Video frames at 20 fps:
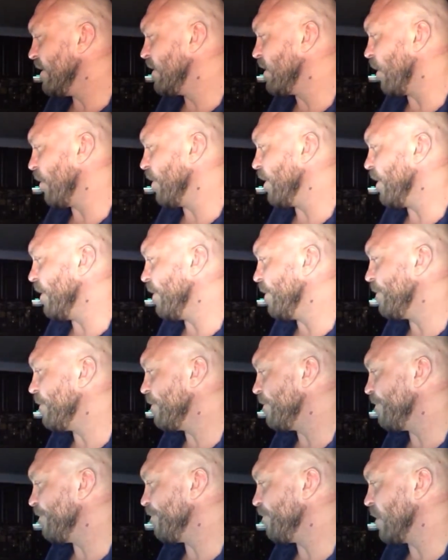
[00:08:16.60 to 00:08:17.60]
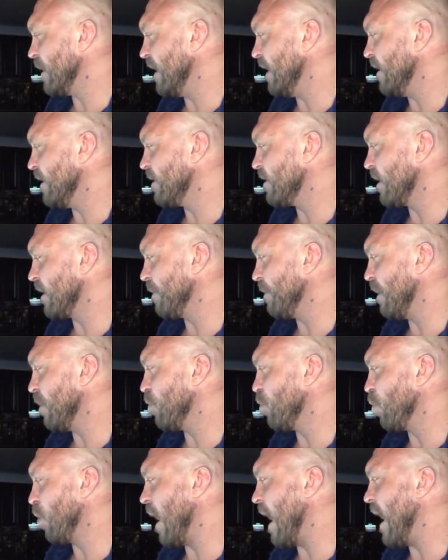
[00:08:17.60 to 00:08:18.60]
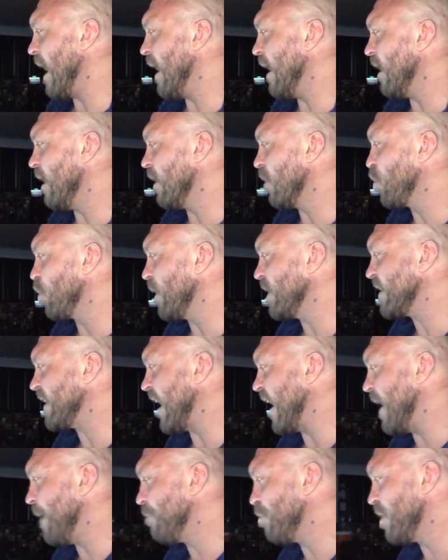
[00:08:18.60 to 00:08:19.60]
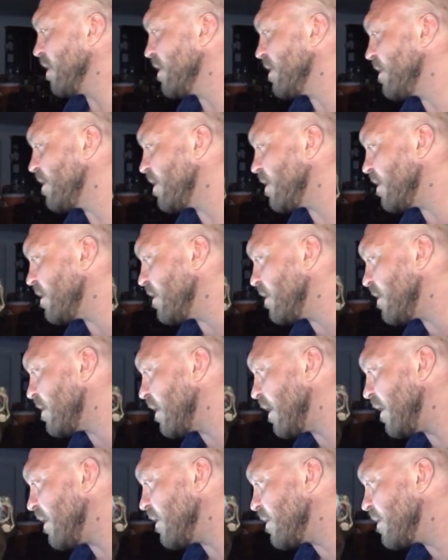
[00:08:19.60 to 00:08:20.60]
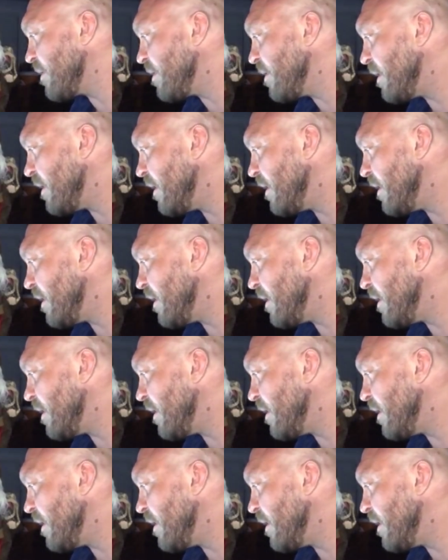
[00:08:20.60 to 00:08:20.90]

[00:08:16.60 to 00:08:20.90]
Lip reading: Don't know what he's talking about. Chris Ambrose says,